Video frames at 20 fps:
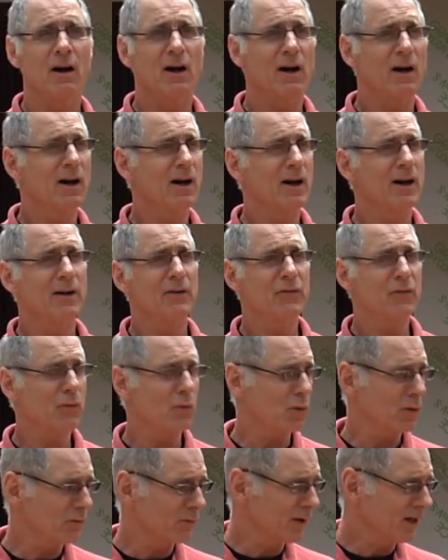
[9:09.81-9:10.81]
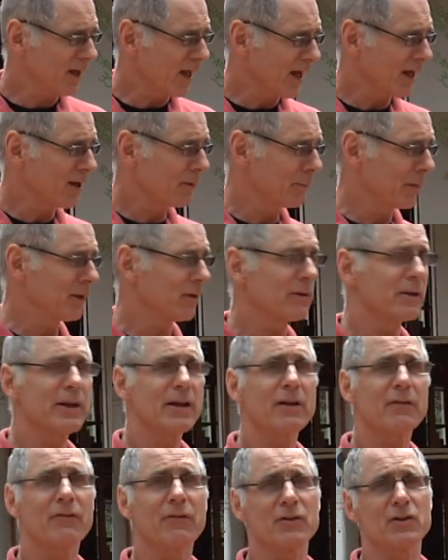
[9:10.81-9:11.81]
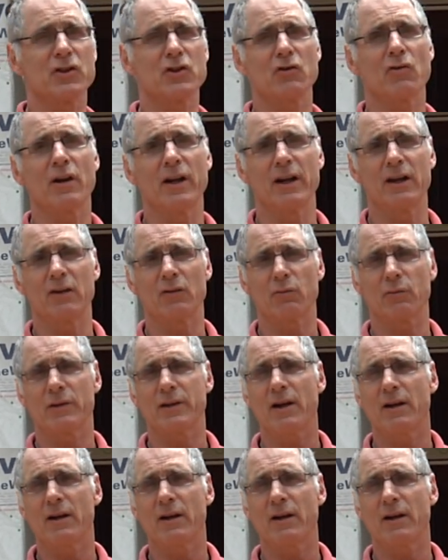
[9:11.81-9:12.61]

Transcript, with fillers: for reliability, for strength.